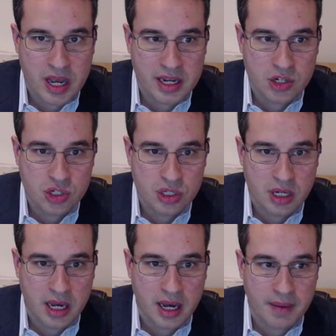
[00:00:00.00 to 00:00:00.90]
age.
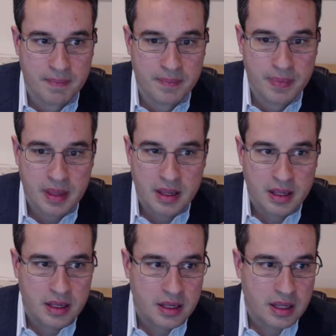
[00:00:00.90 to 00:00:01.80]

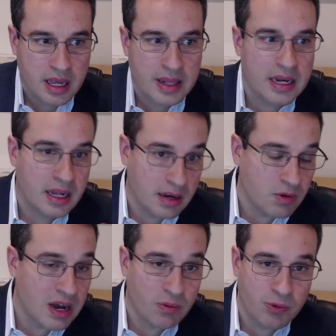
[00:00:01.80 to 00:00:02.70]
And then
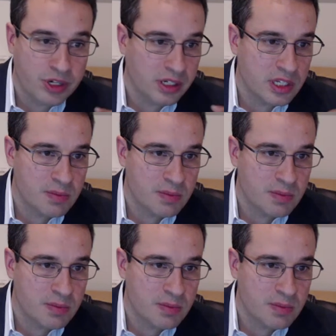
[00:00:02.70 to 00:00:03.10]
again, wow, really